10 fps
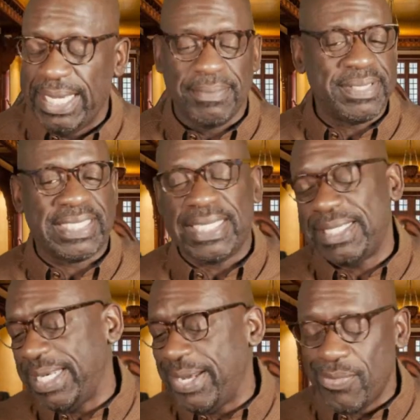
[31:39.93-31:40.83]
I'm
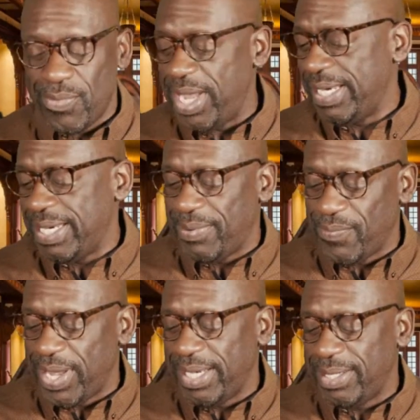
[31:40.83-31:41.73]
sitting there waiting and
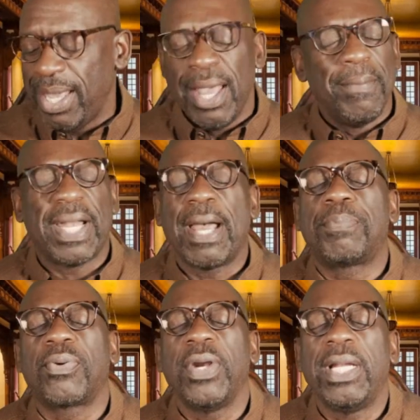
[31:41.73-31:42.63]
waiting, but I
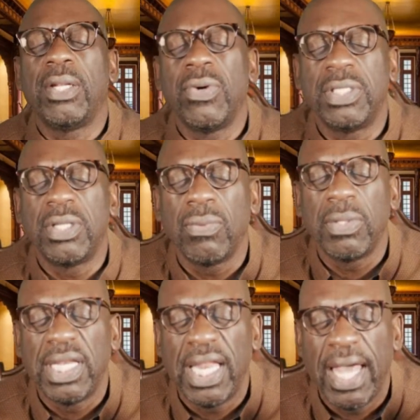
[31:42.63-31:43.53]
pray, Lord, don't
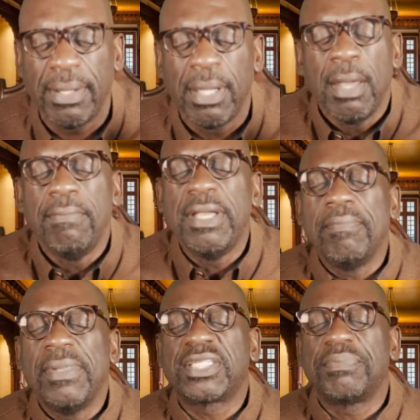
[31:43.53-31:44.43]
let me
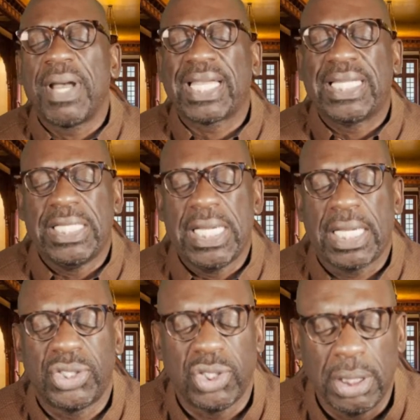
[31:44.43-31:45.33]
miss my
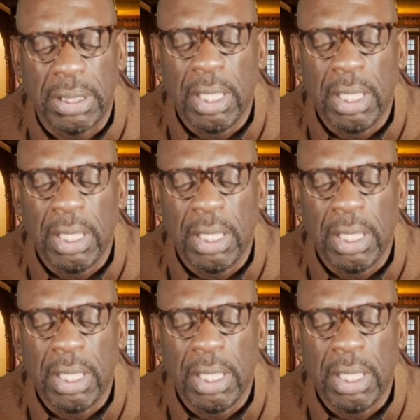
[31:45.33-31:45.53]
connection.